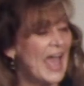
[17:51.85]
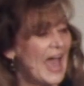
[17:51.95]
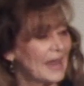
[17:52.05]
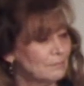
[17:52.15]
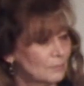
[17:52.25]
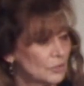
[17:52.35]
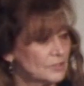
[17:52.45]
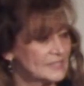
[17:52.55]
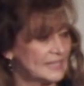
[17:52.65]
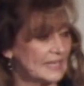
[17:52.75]
had
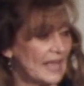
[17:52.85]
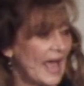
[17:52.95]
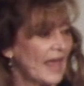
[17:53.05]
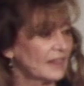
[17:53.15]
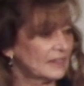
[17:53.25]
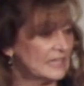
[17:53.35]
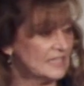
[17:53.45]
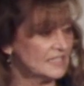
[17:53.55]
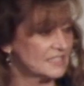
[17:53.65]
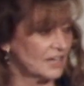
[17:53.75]
mercy at
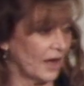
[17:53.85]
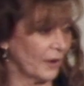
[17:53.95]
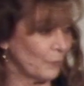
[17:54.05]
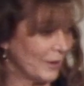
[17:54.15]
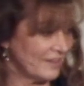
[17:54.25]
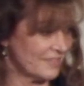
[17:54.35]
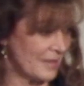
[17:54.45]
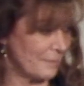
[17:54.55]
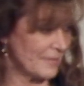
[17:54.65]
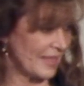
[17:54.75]
least on one of them,